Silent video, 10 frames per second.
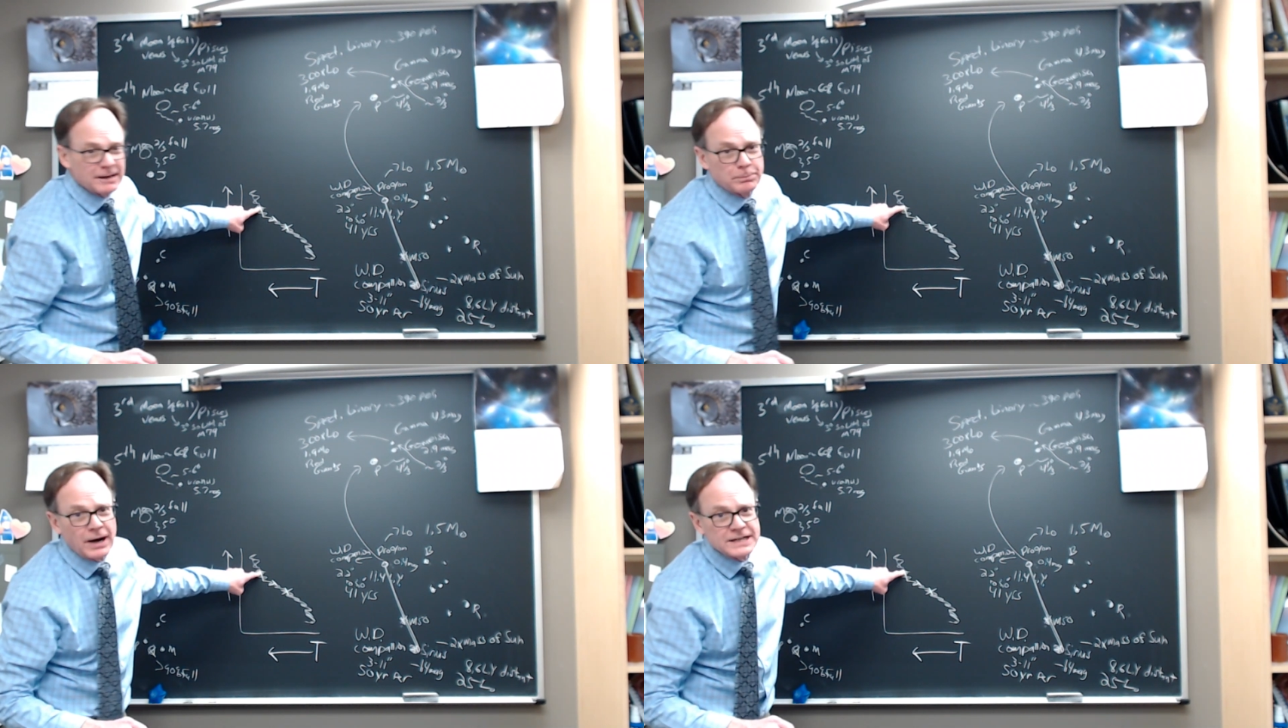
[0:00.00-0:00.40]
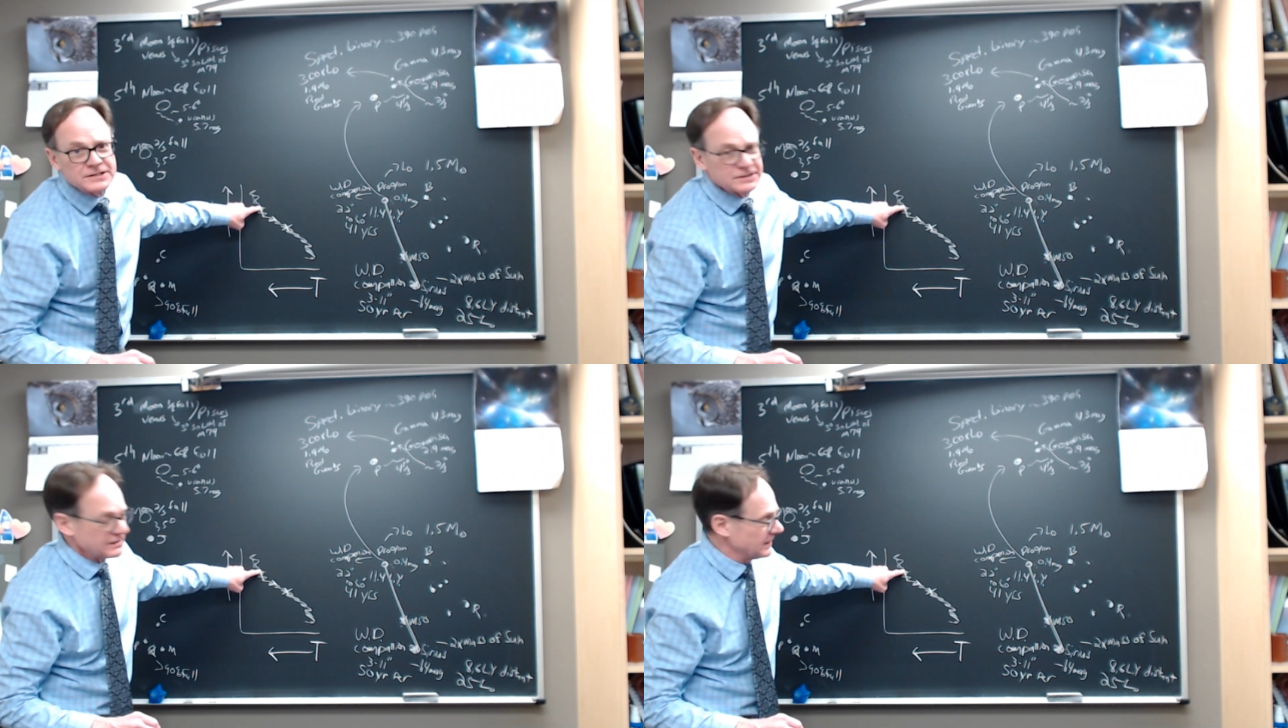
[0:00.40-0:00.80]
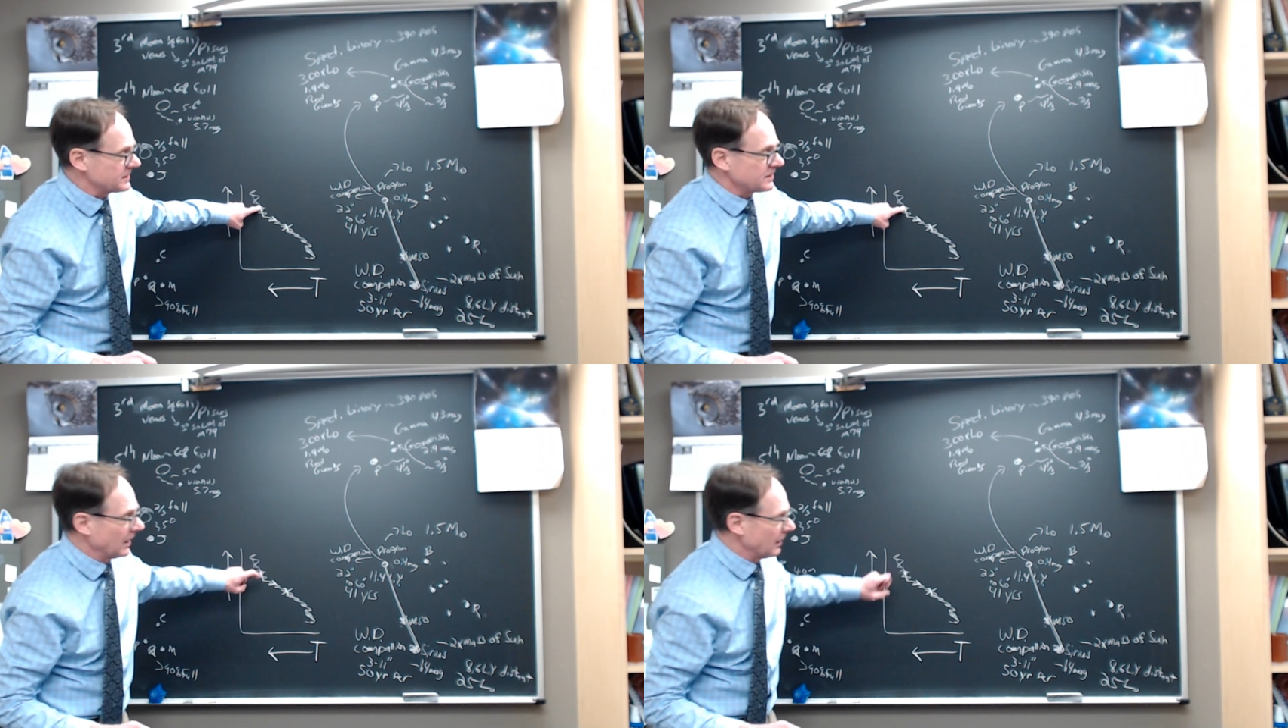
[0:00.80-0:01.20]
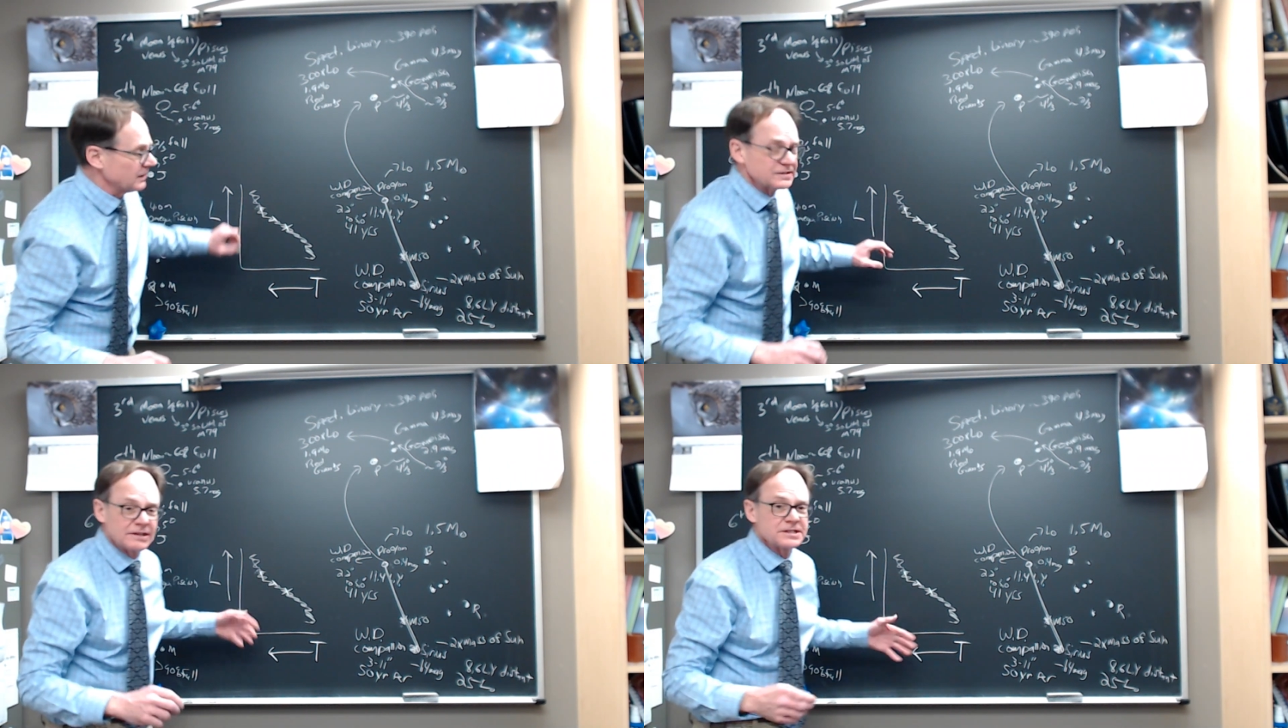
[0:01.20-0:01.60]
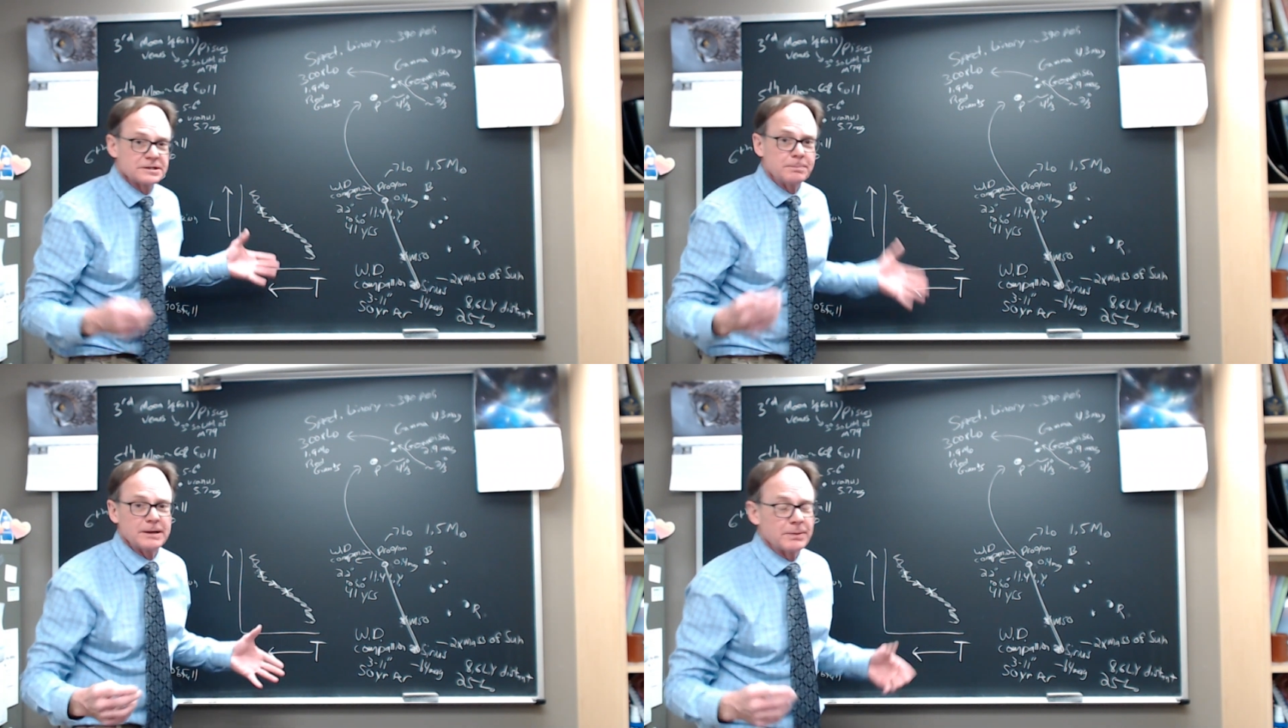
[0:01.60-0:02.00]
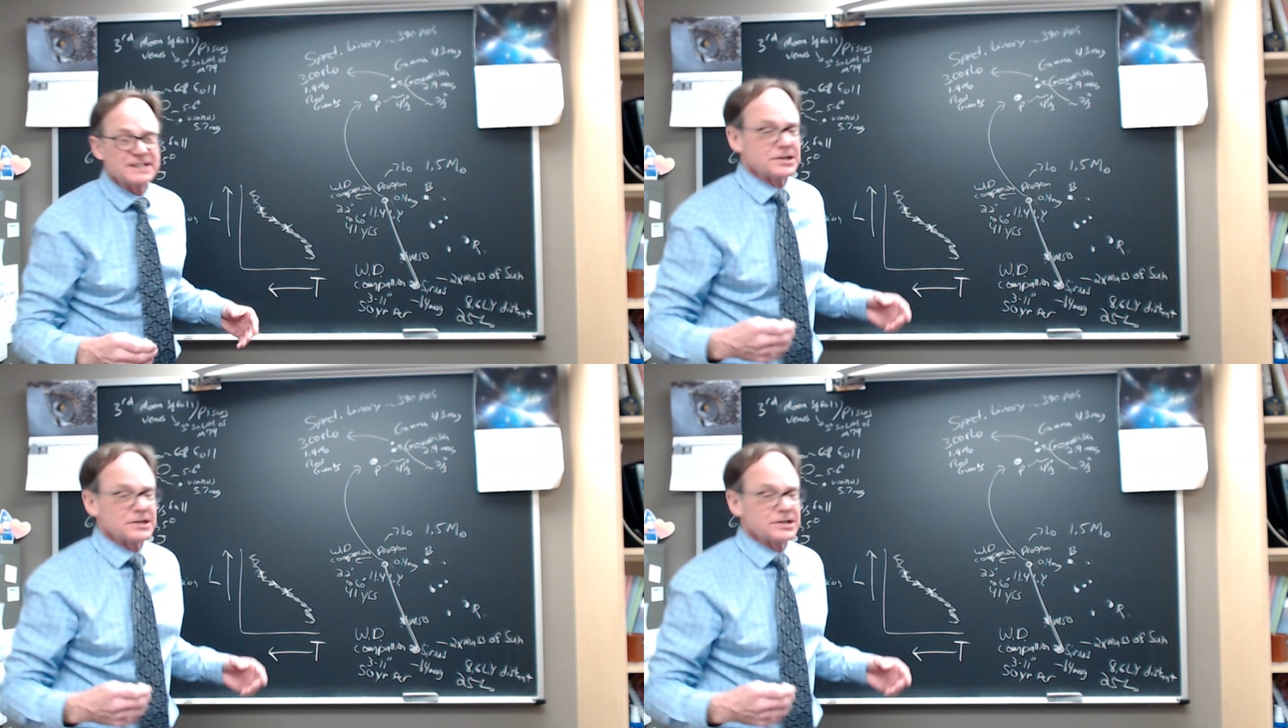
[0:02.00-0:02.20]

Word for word: bright Sirius star. Sirius is a big bright star.